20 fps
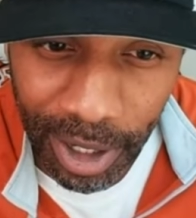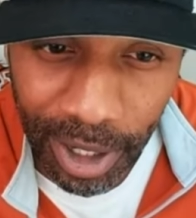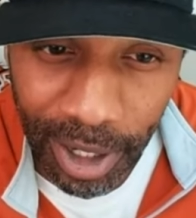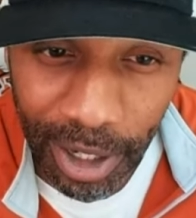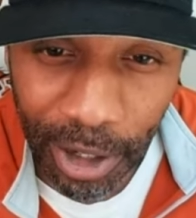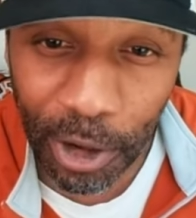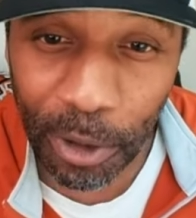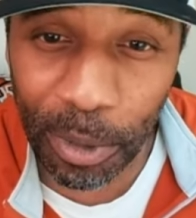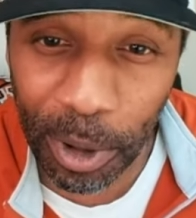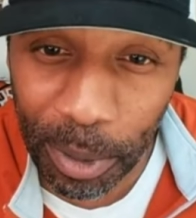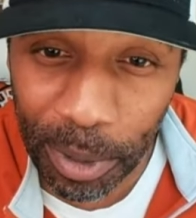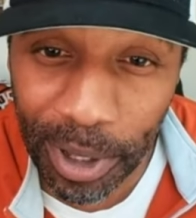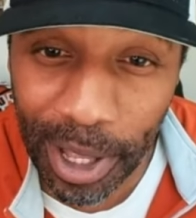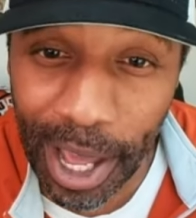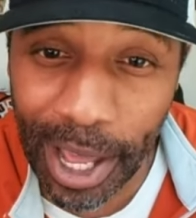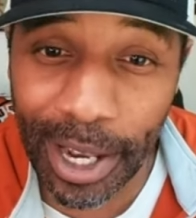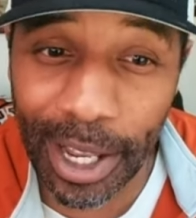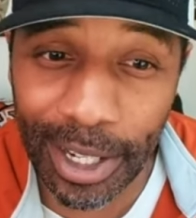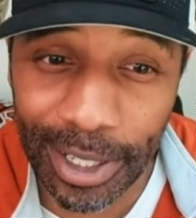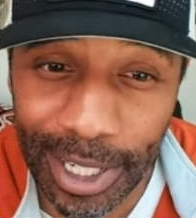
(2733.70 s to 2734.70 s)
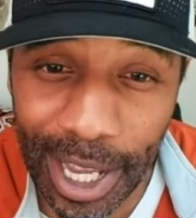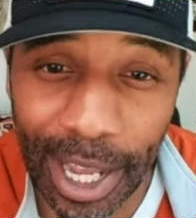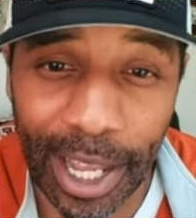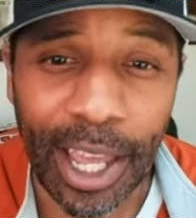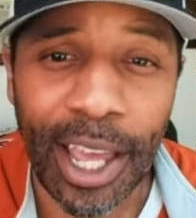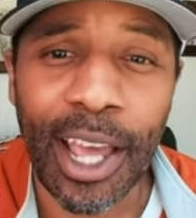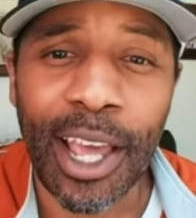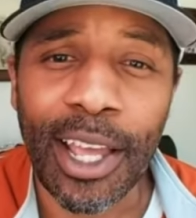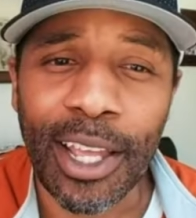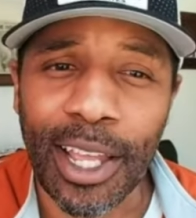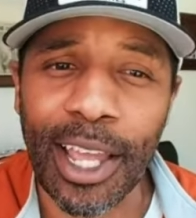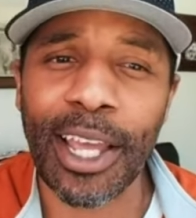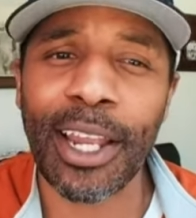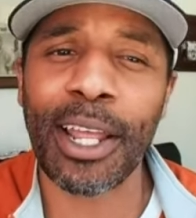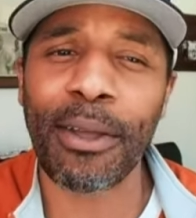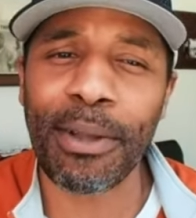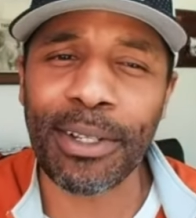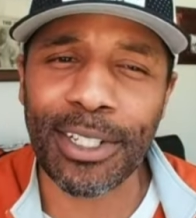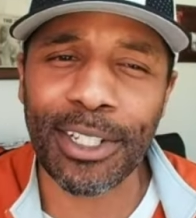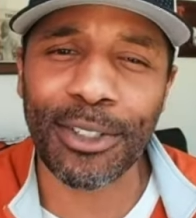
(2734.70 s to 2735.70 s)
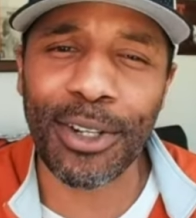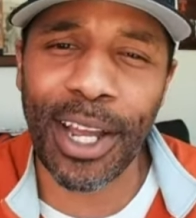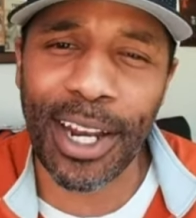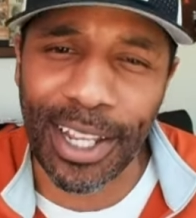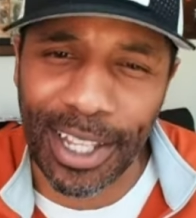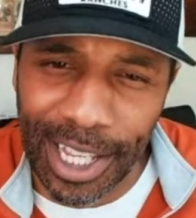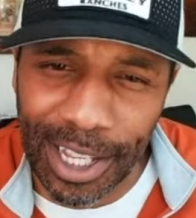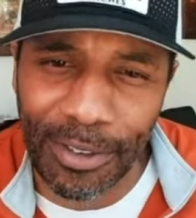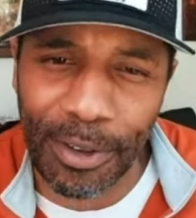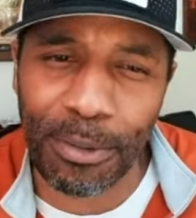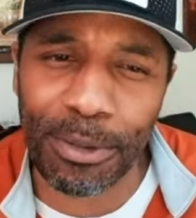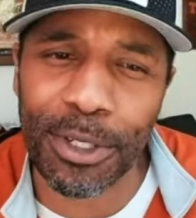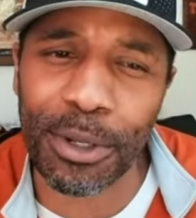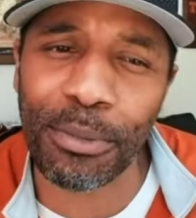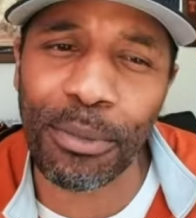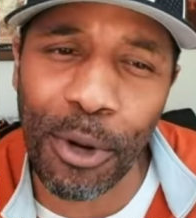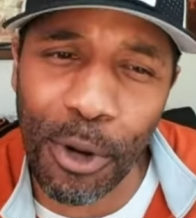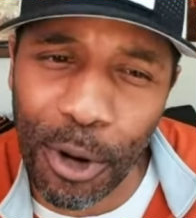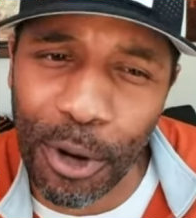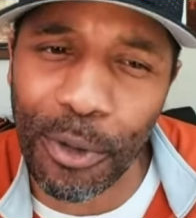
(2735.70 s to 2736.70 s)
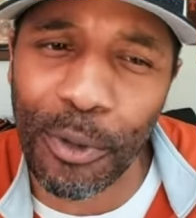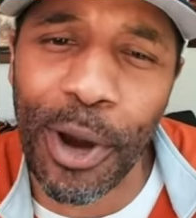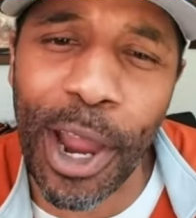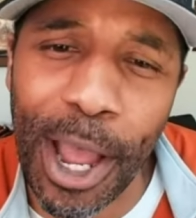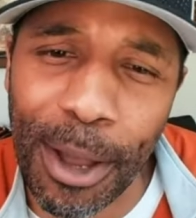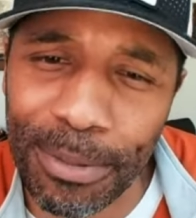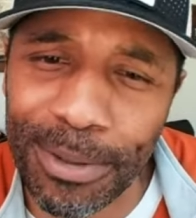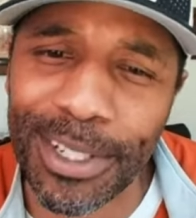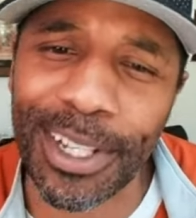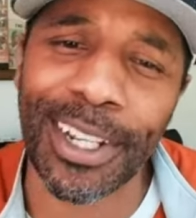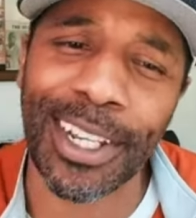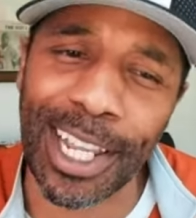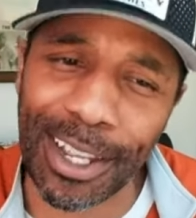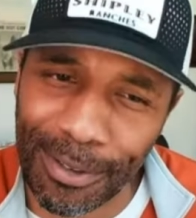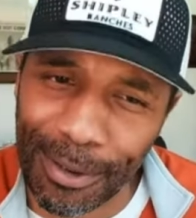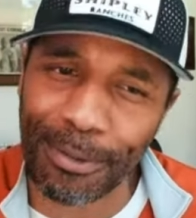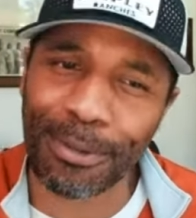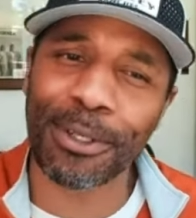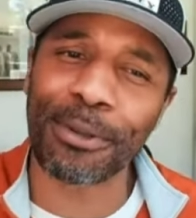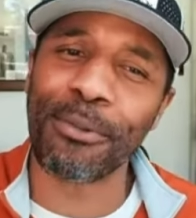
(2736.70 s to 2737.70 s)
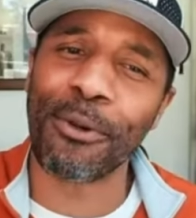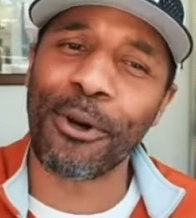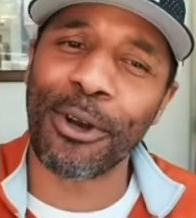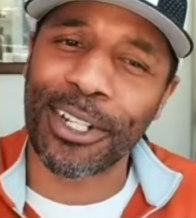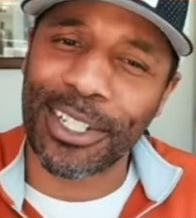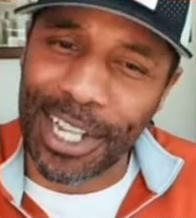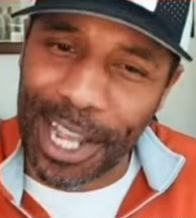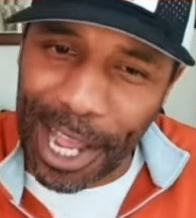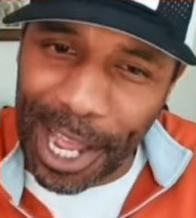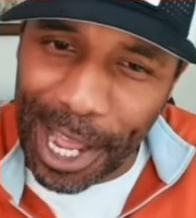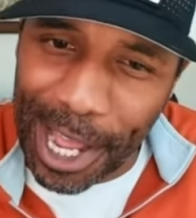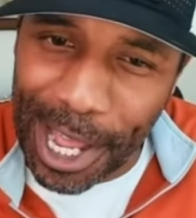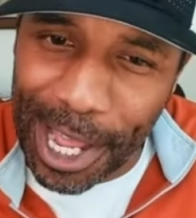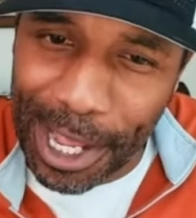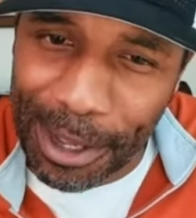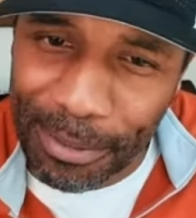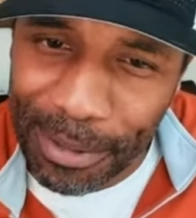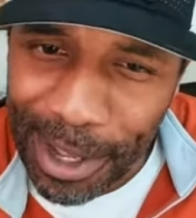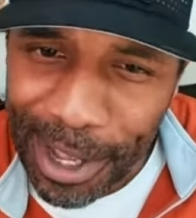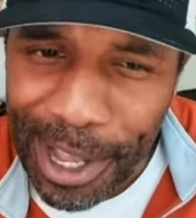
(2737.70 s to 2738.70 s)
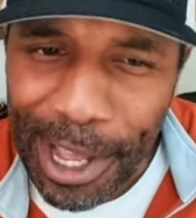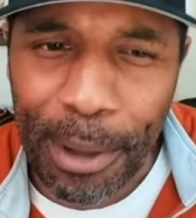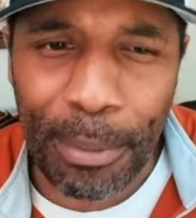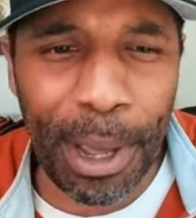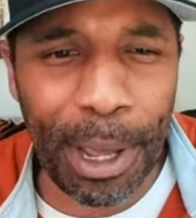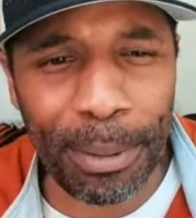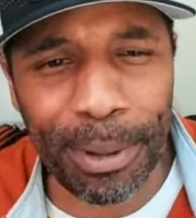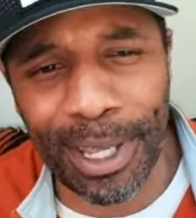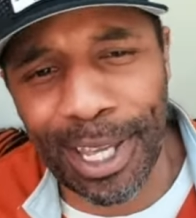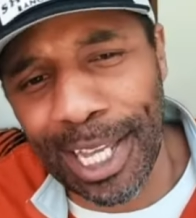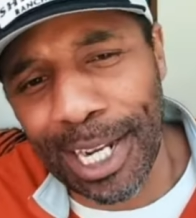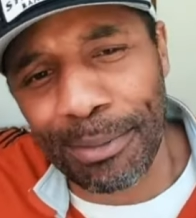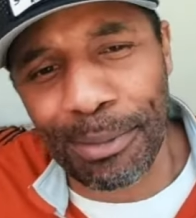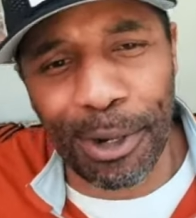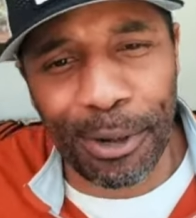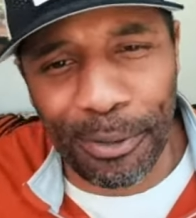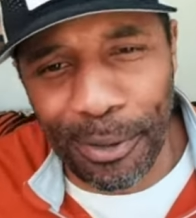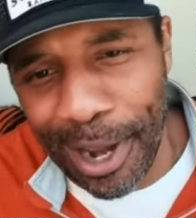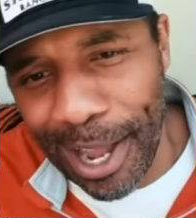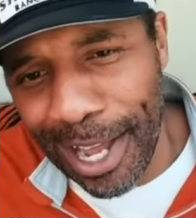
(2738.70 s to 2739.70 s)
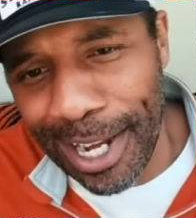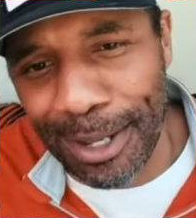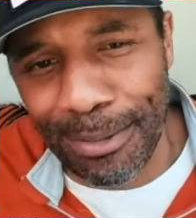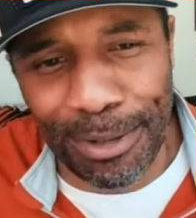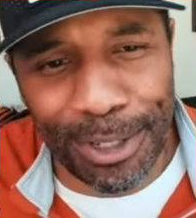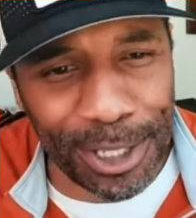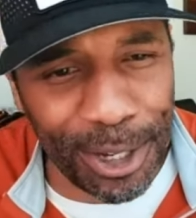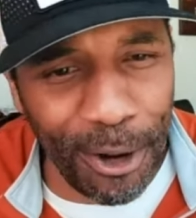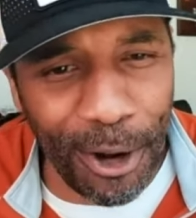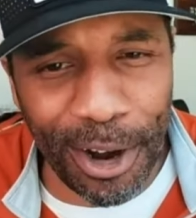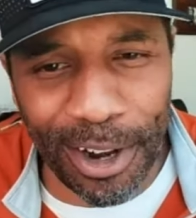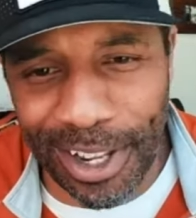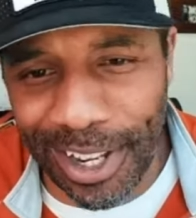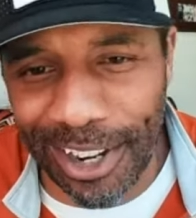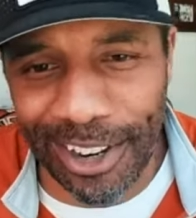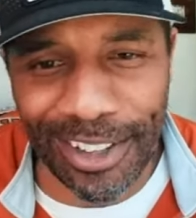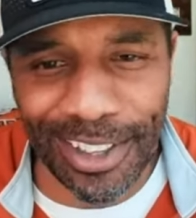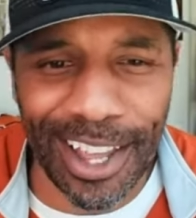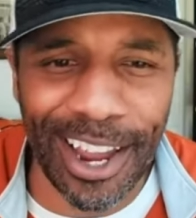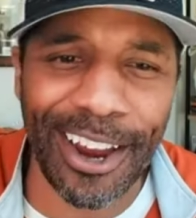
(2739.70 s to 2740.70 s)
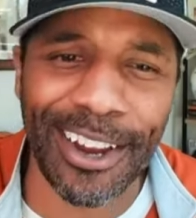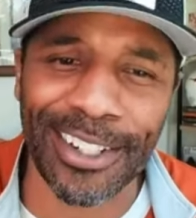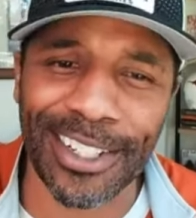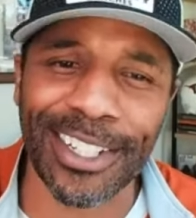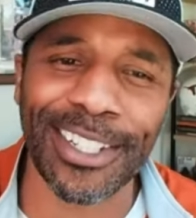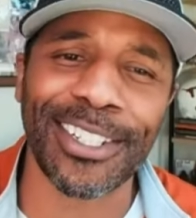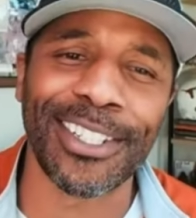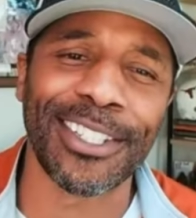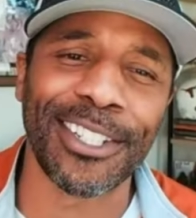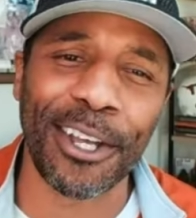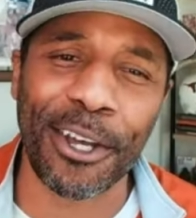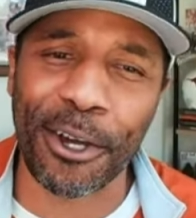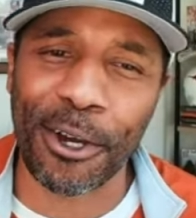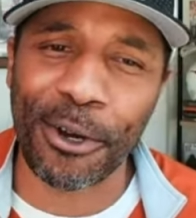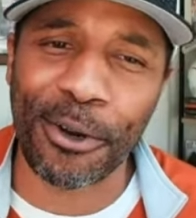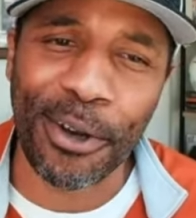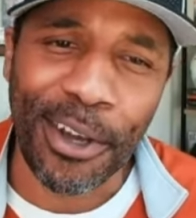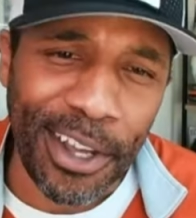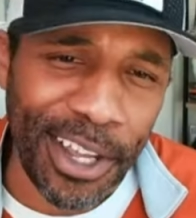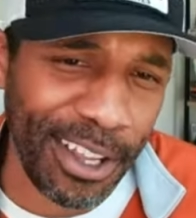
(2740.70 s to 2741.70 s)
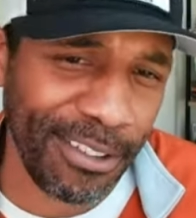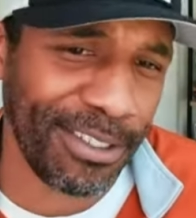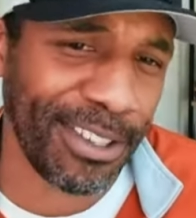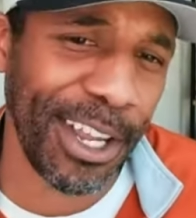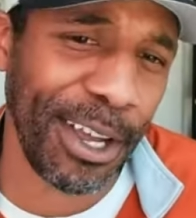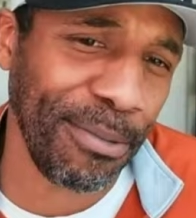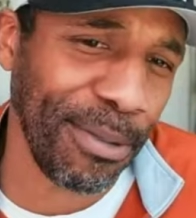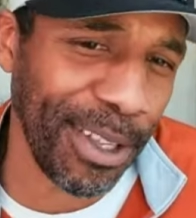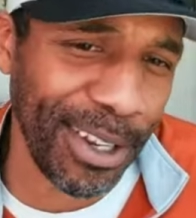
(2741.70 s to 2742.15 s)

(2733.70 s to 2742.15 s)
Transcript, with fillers: You remember that? It's like, hey, they should try to give him some more reps and give him some more time. Maybe get him a random start here and there, just so if something.